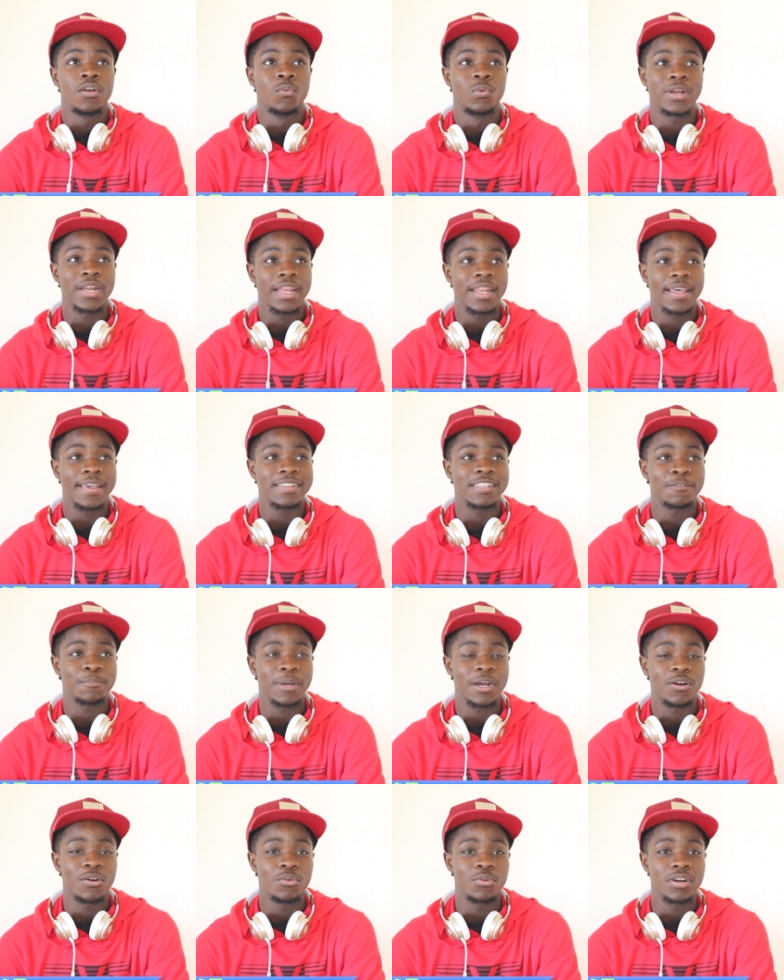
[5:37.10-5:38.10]
what I liked
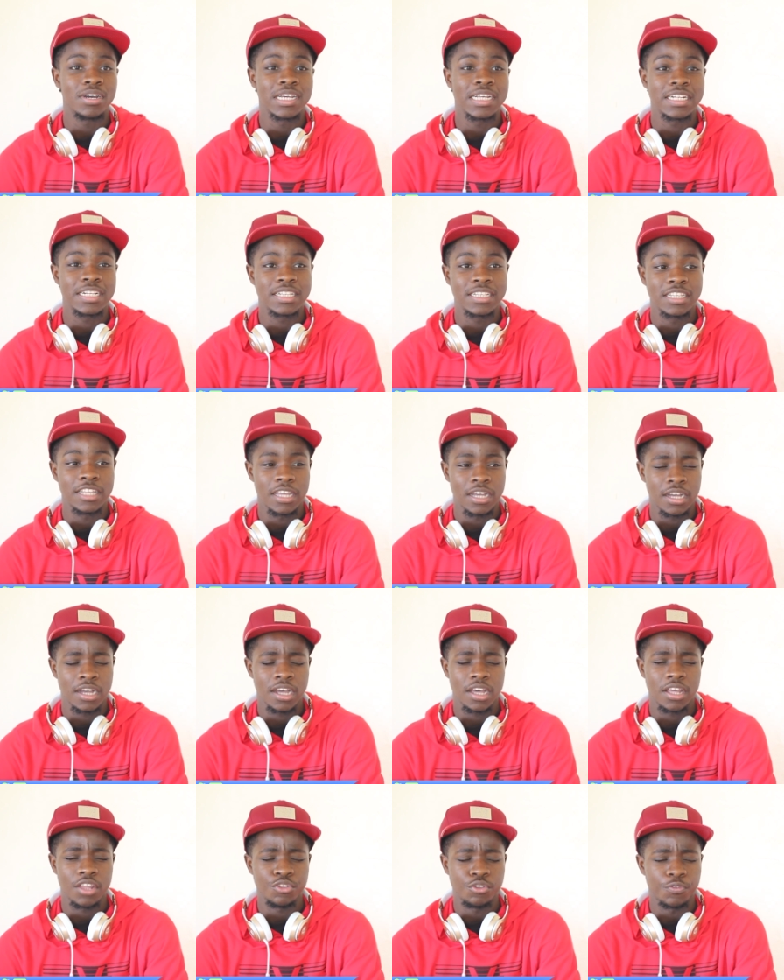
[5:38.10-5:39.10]
about what
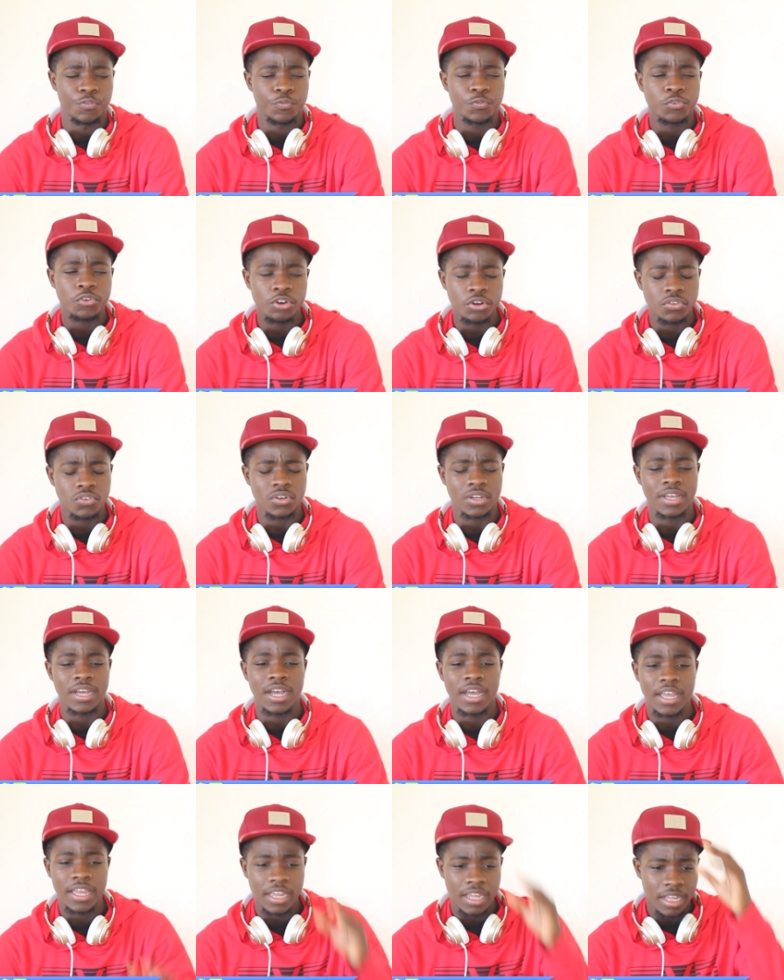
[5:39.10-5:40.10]
uh, the first
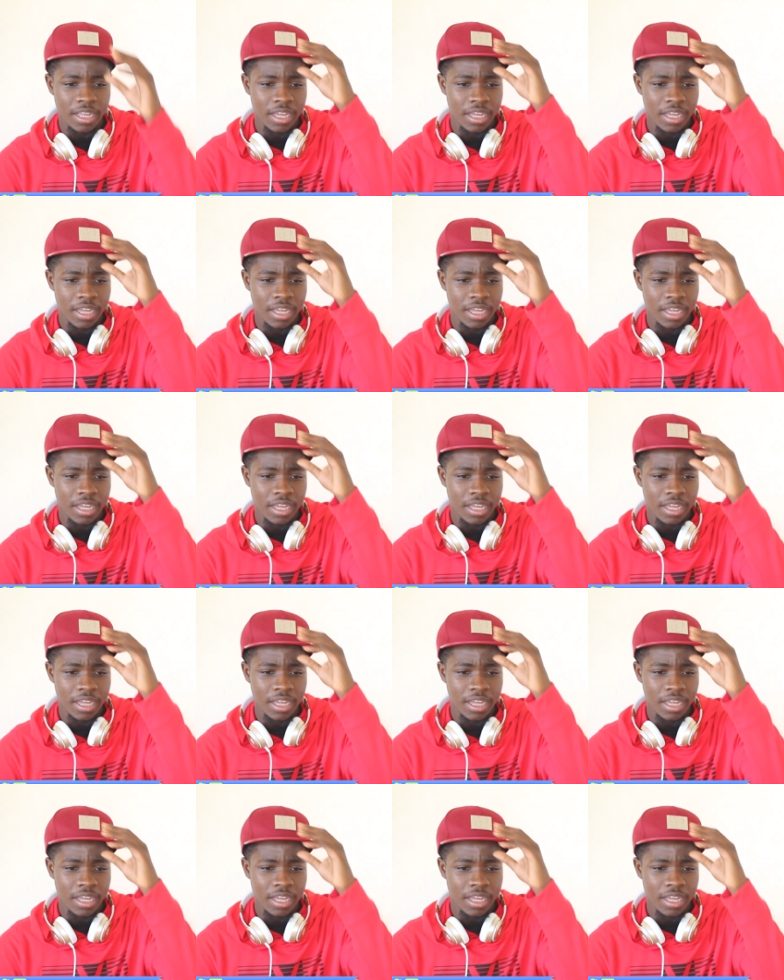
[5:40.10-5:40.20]
guy,